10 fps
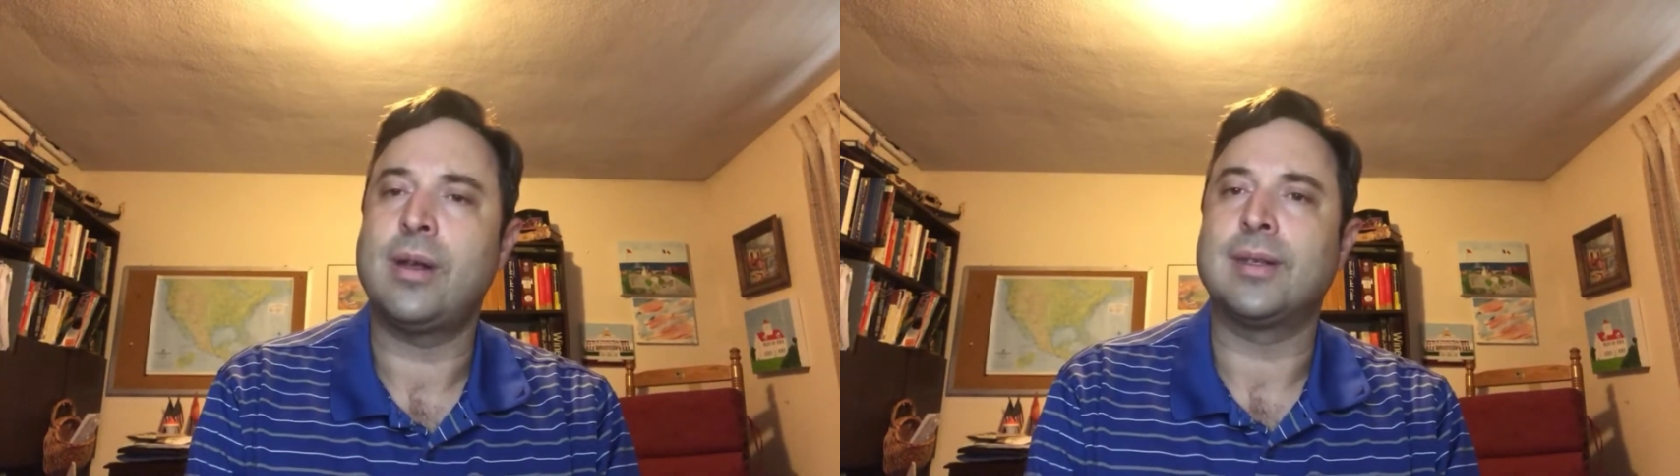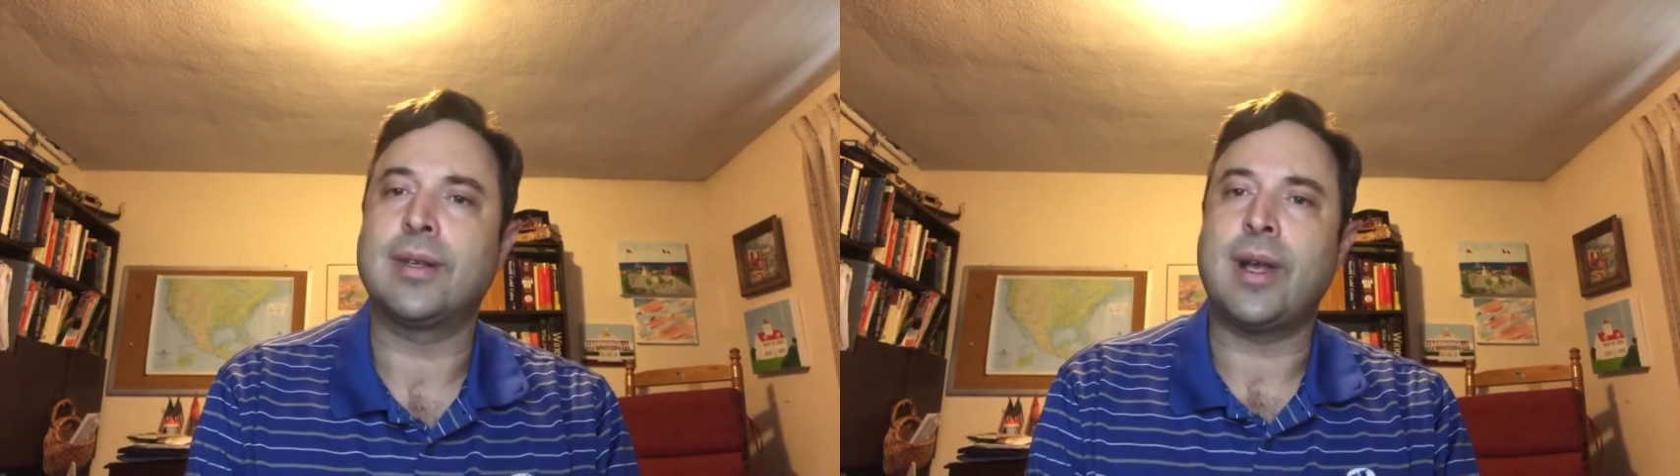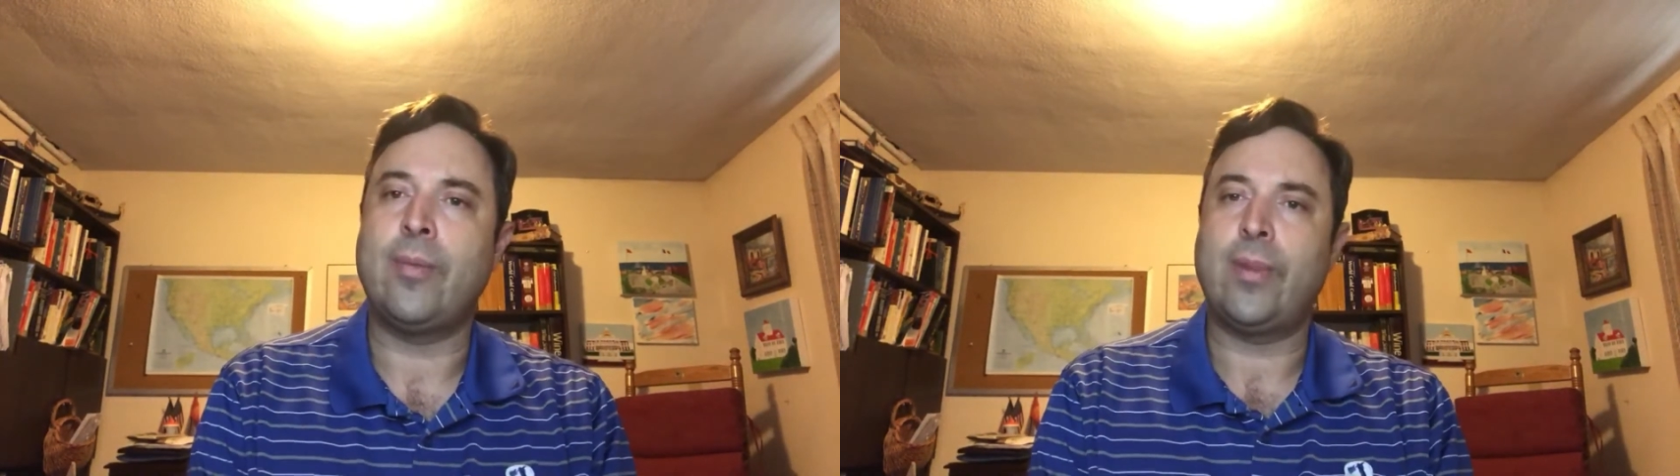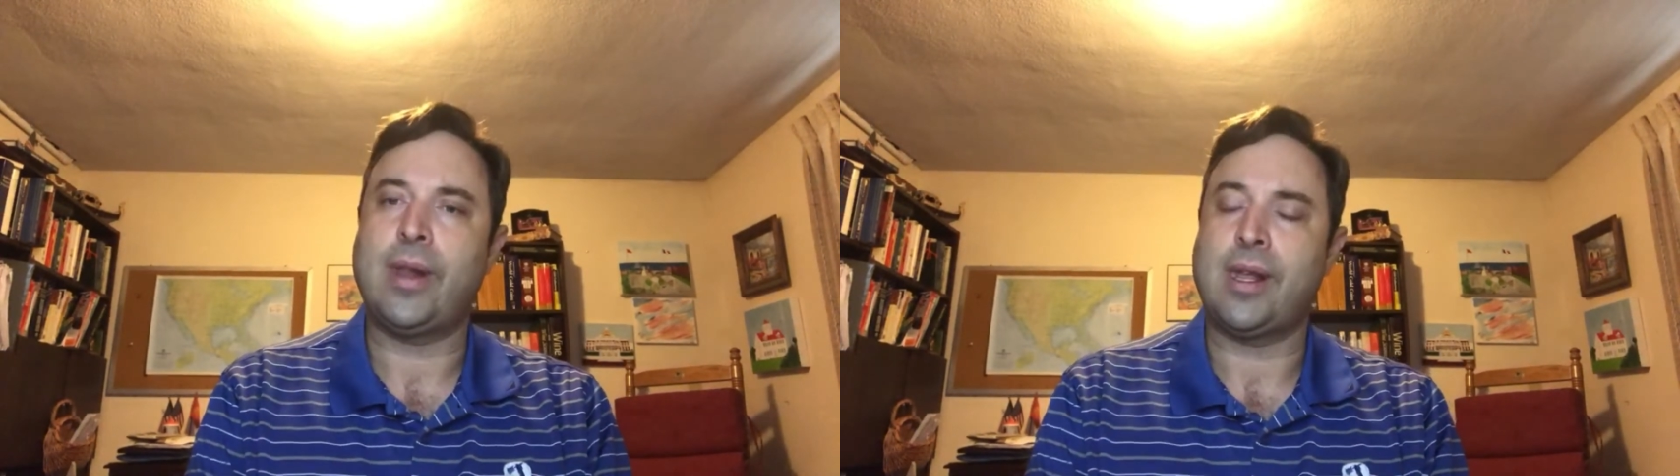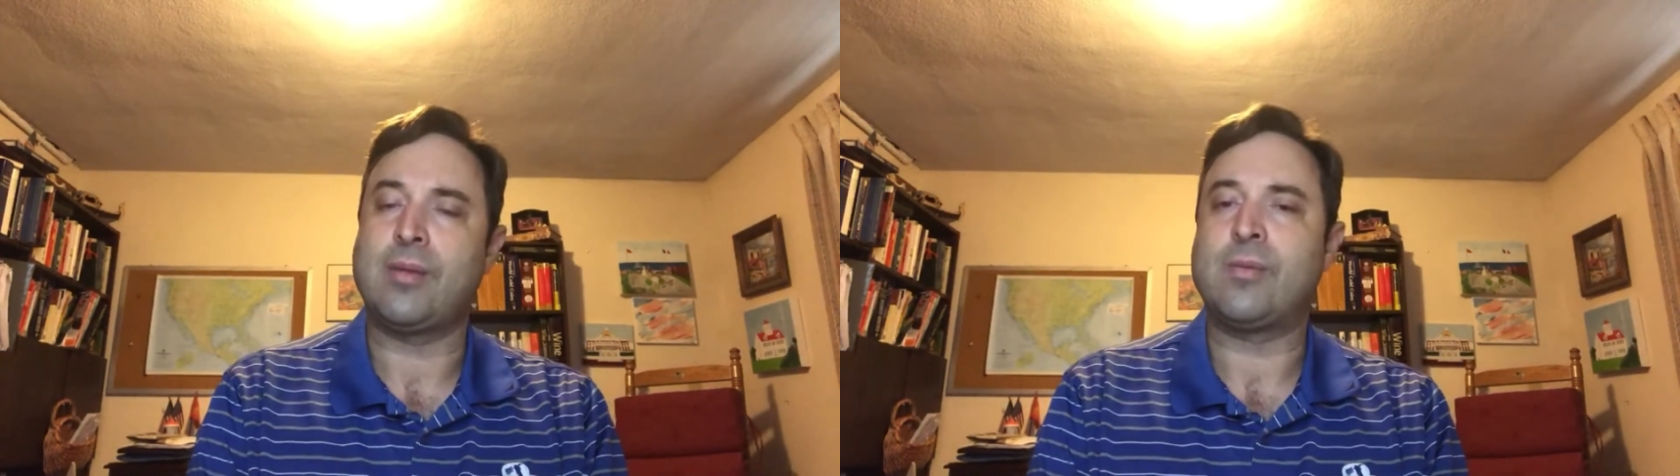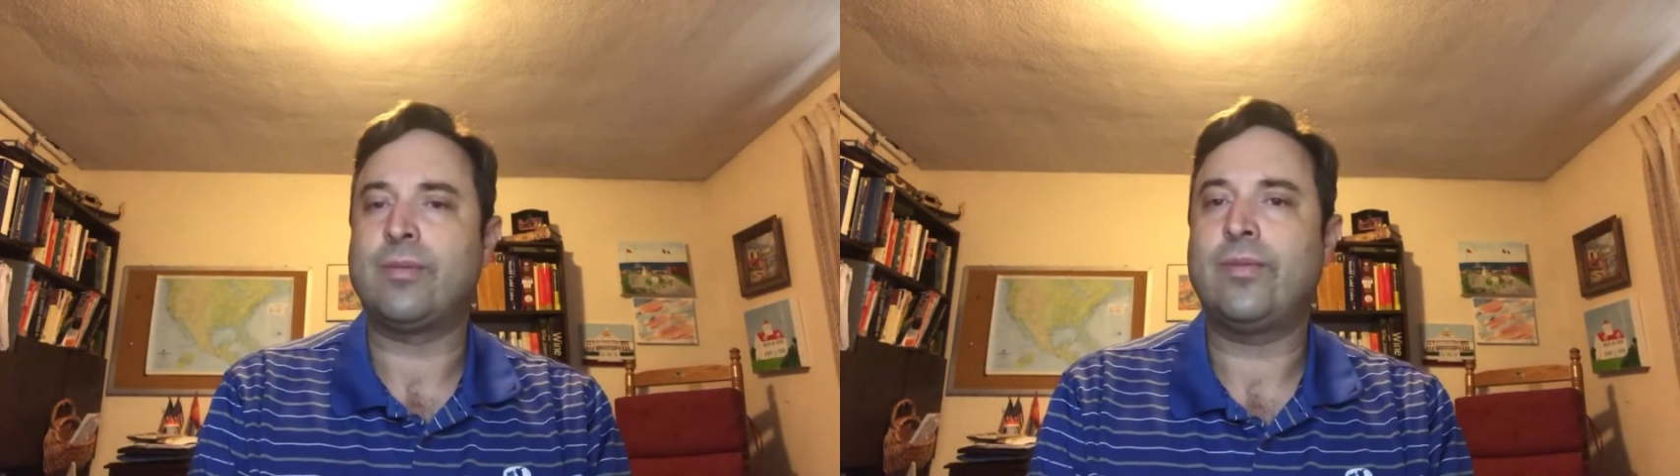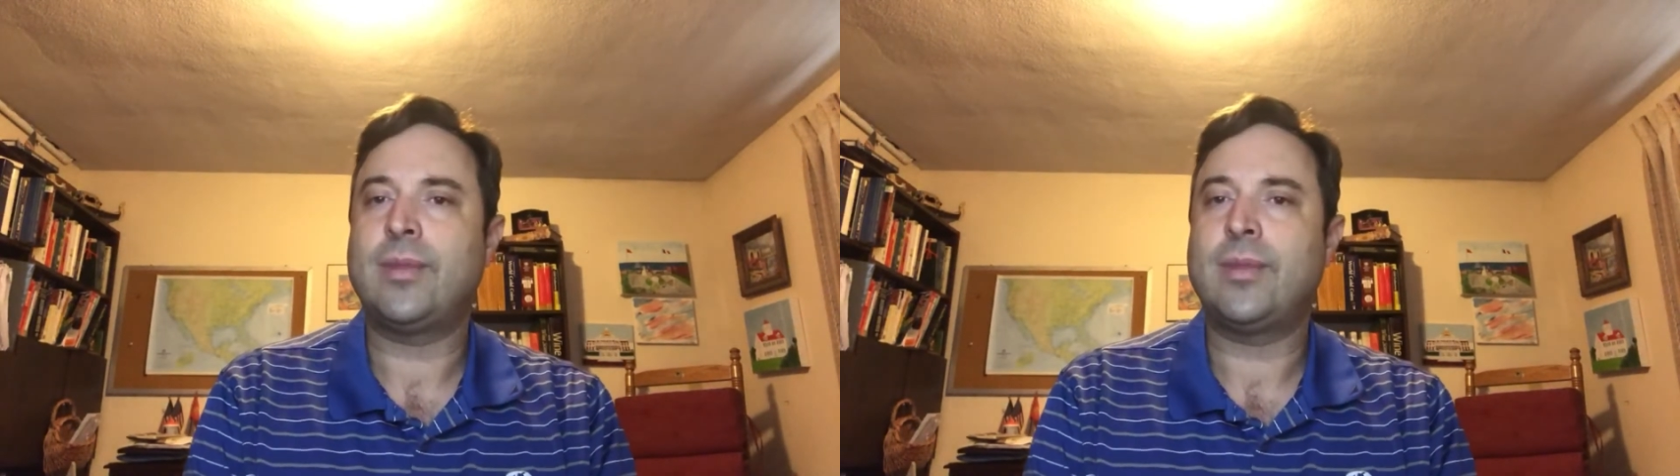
as a company in